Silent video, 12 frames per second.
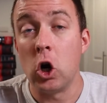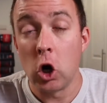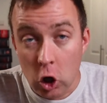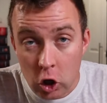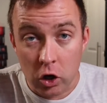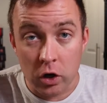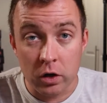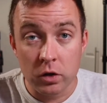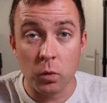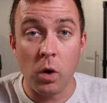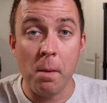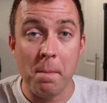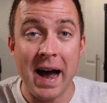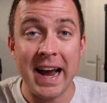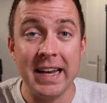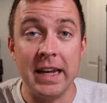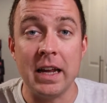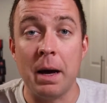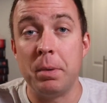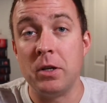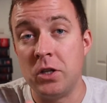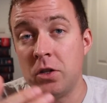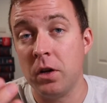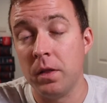earned while mining up
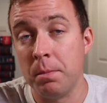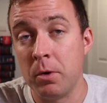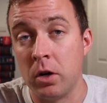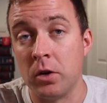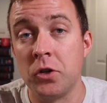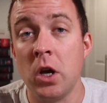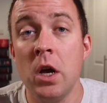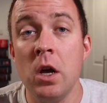until the merge.